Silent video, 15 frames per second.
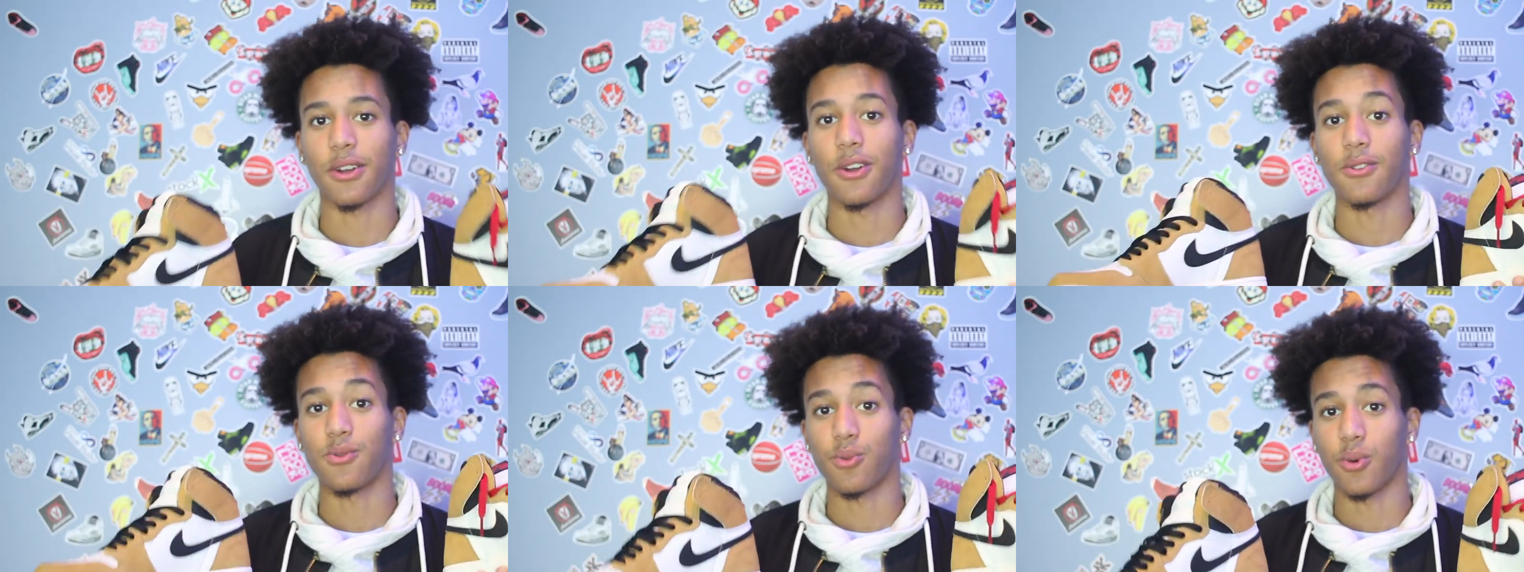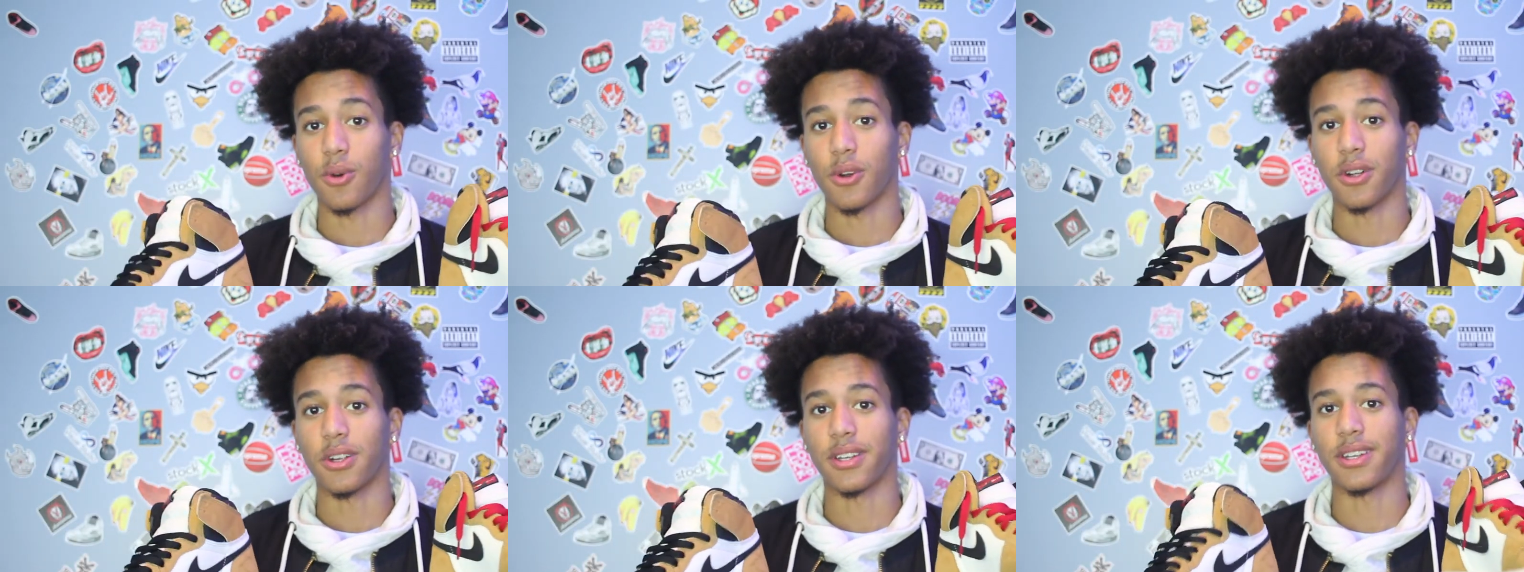
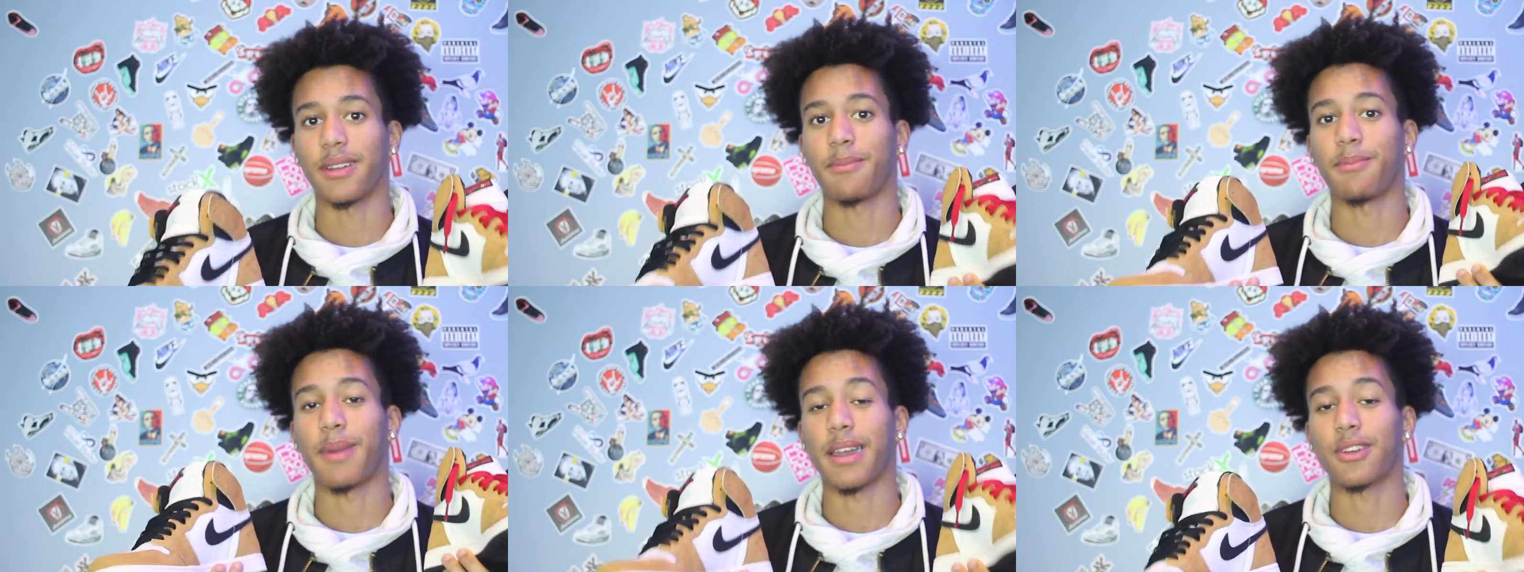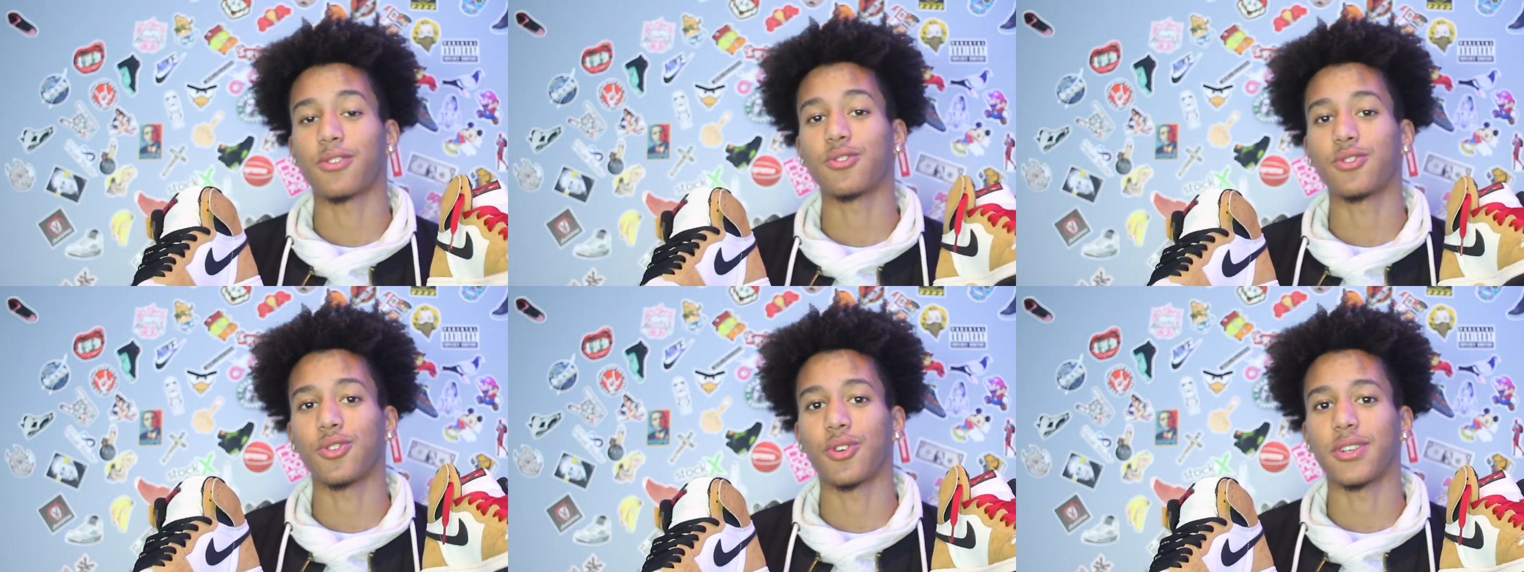award, Michael
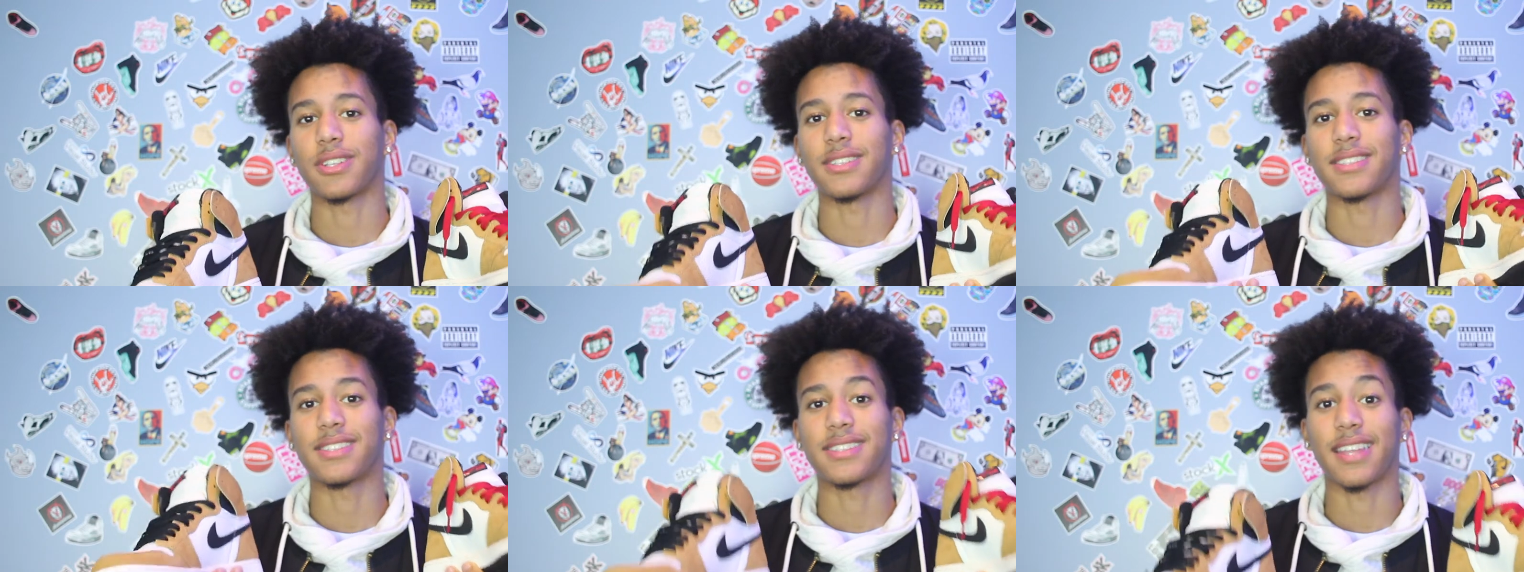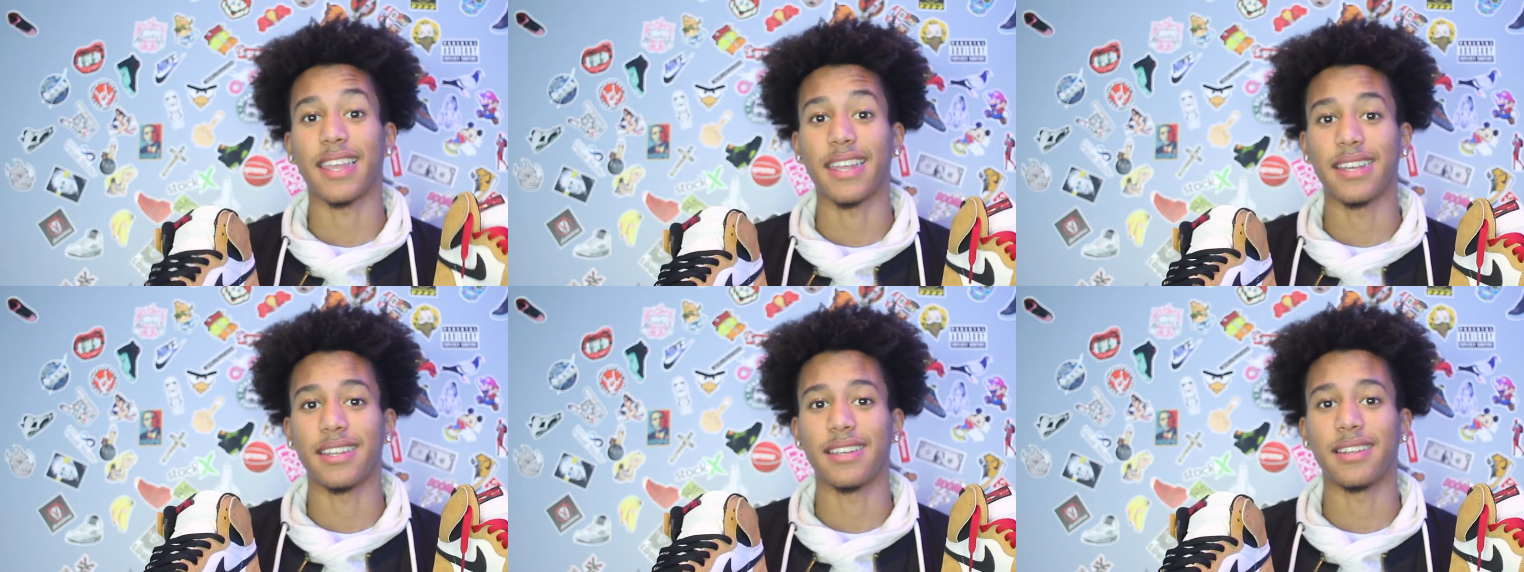Jordan
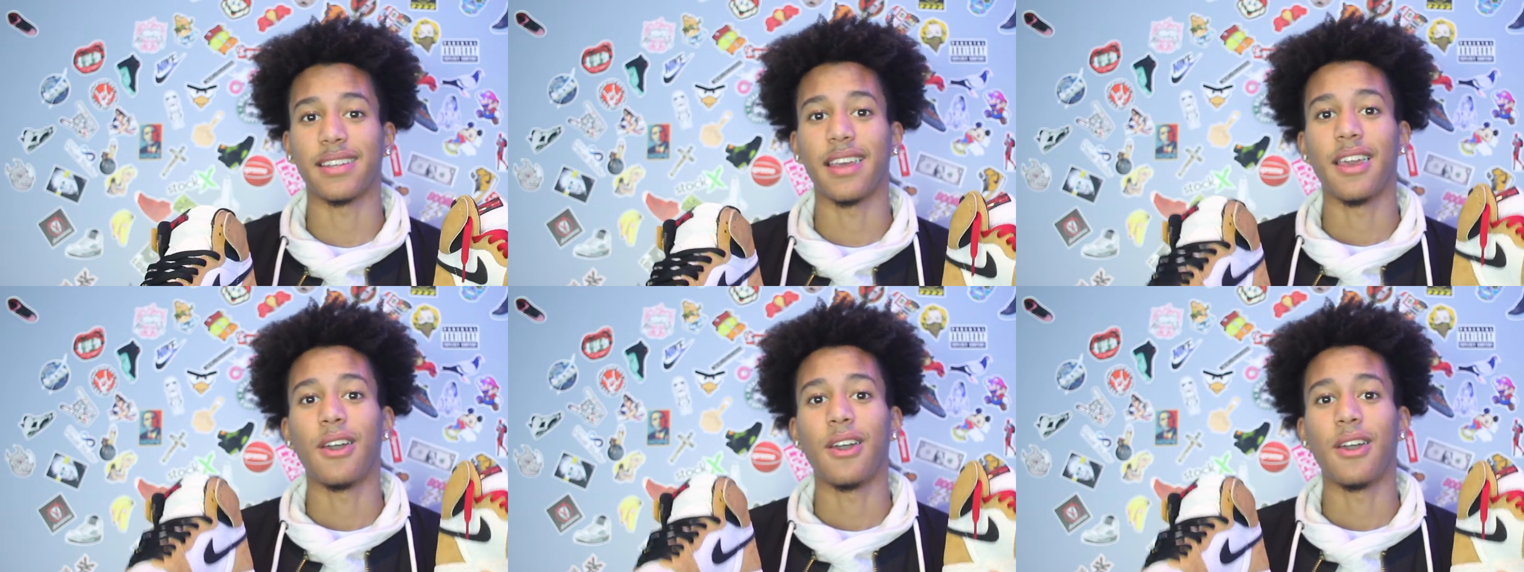stated,